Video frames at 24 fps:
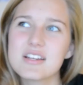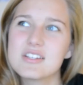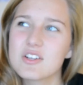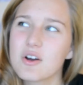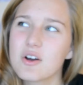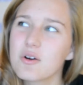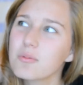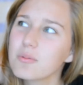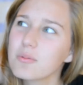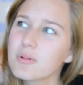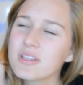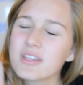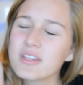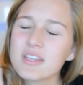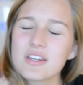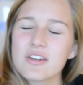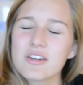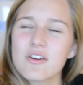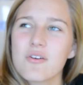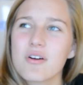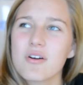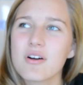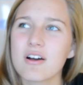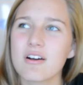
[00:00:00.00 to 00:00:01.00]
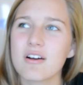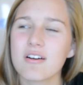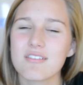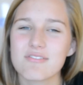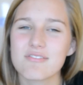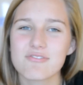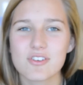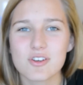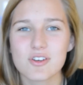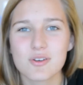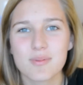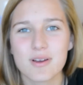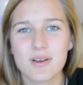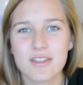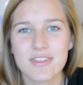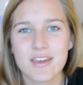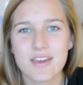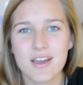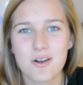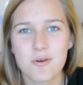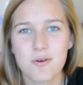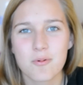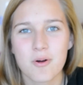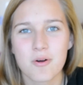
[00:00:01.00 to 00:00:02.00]
don't really know how I feel about
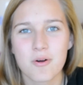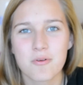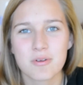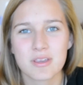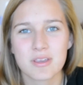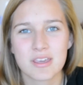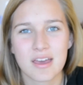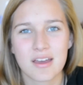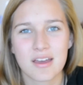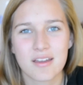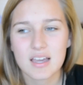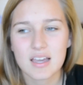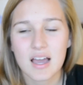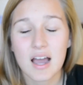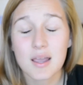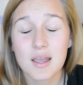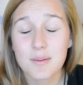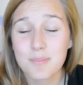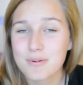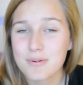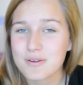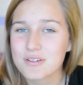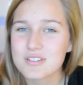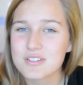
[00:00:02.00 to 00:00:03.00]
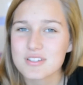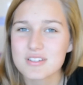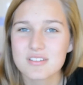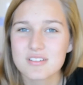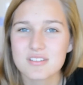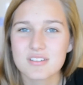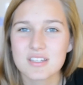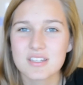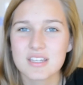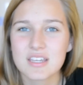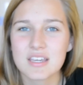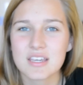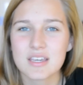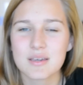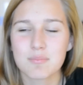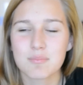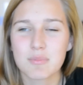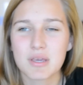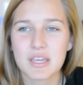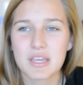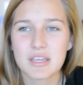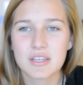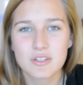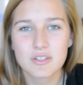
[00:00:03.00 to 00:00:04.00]
that quote yet. I personally am
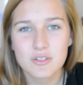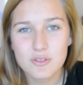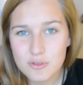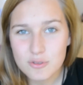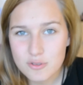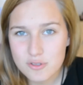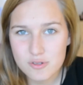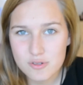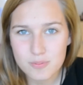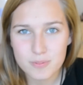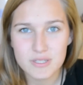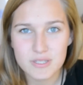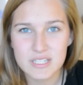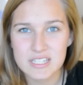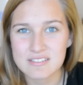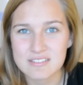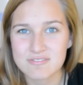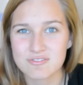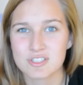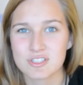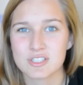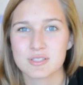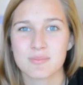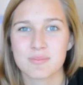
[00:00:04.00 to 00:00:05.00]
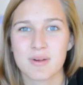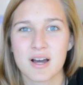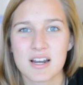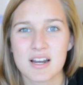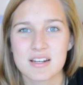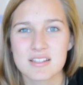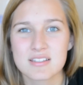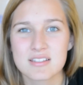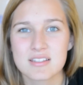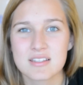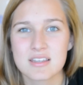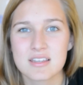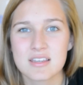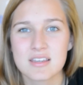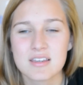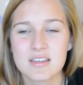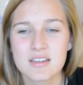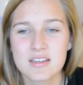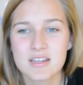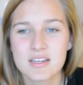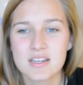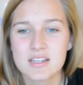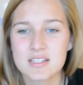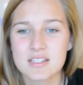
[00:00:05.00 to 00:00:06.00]
a huge believer in modesty
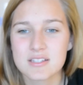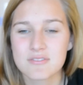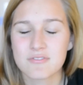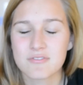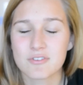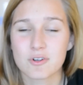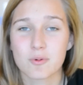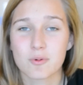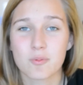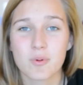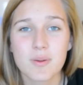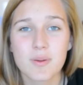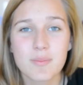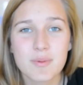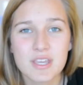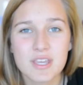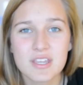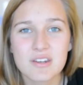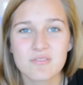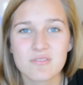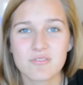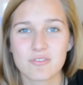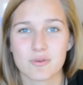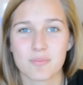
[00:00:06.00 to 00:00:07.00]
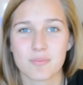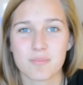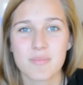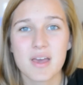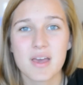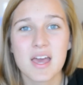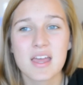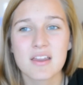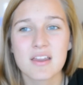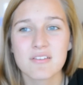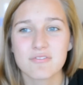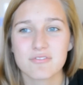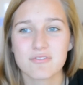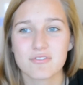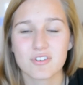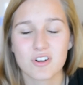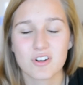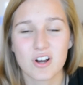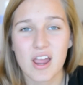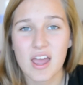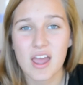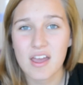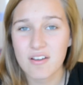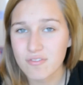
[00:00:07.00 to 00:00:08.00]
for women, for men,
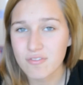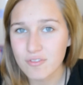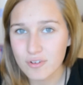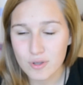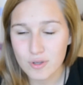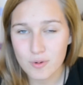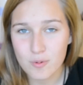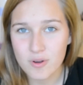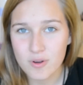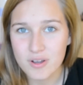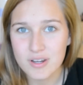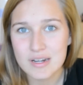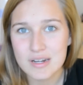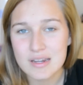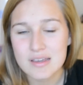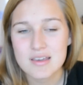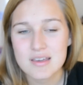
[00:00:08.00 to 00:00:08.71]
for everyone,